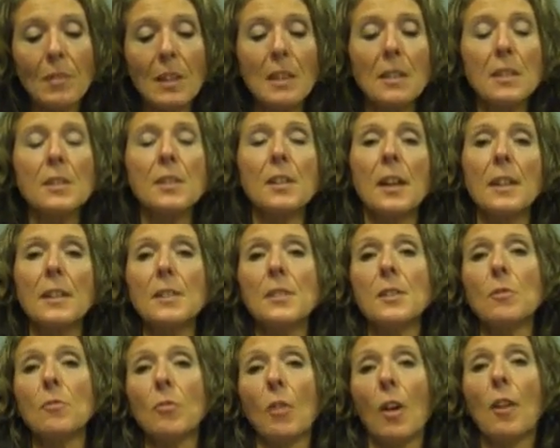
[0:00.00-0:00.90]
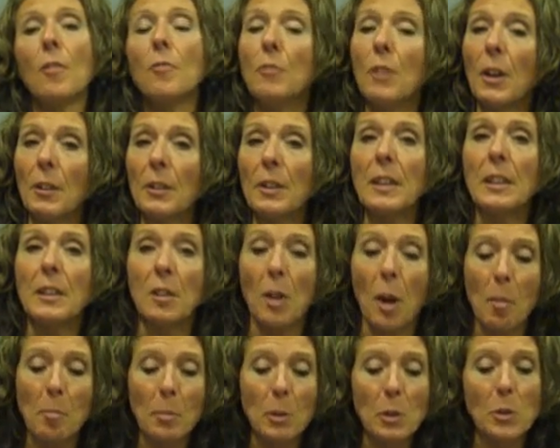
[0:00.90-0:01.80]
The studies involved varying
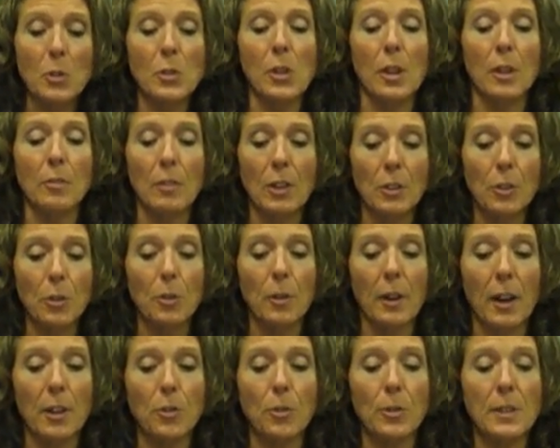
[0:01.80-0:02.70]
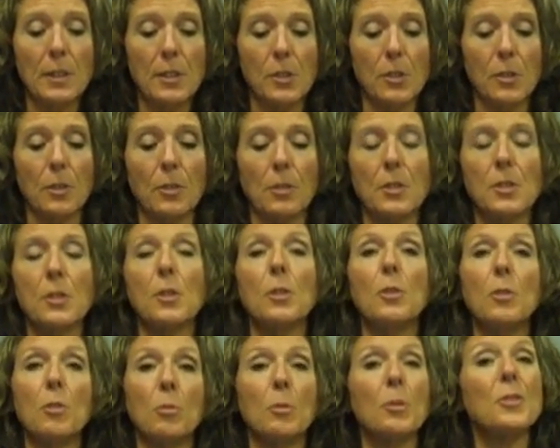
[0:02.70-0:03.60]
numbers of undergraduate students
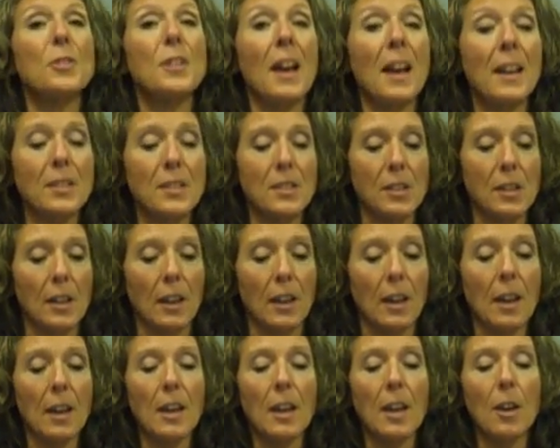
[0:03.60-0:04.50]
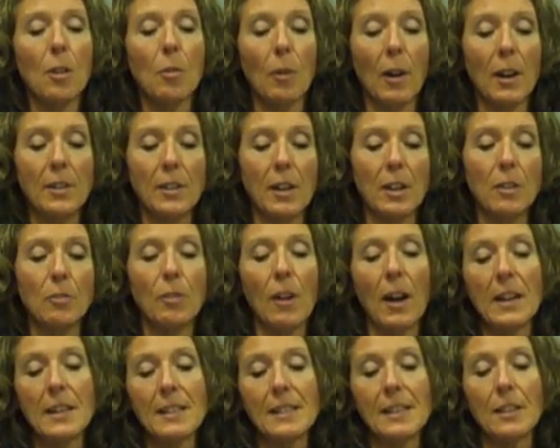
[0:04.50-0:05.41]
who, through testing, were
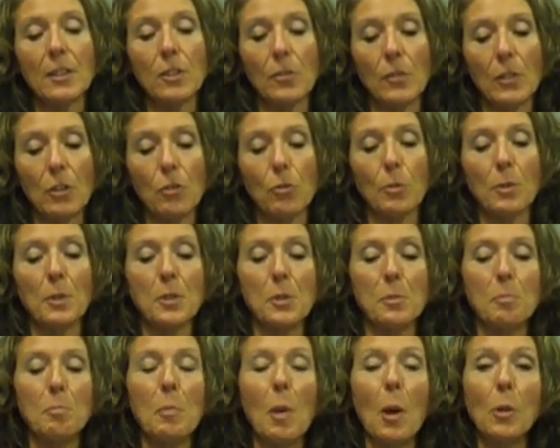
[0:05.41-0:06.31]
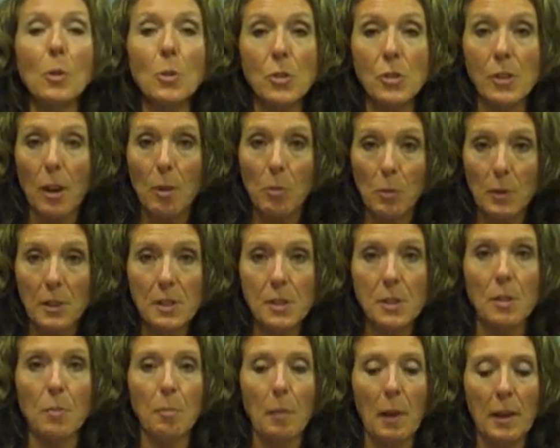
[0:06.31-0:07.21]
identified as individuals most at
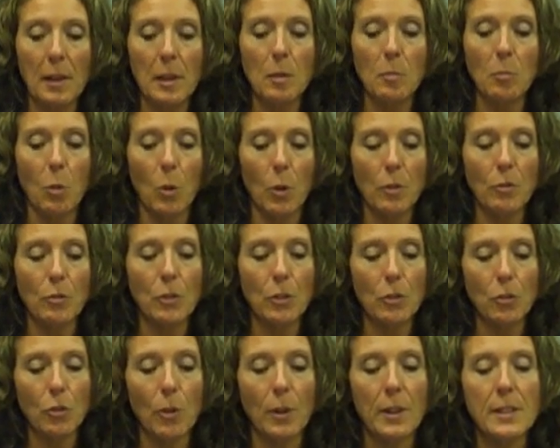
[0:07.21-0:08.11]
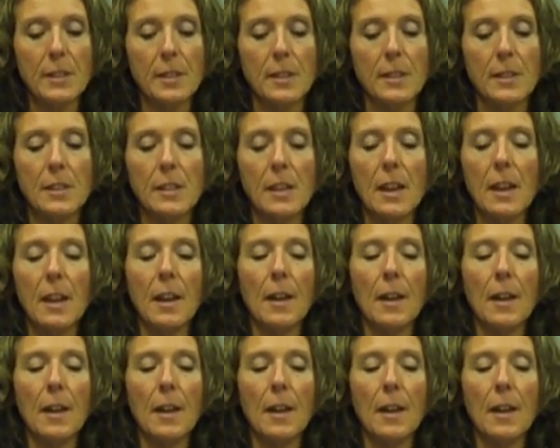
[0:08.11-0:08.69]
risk of making poor food choices.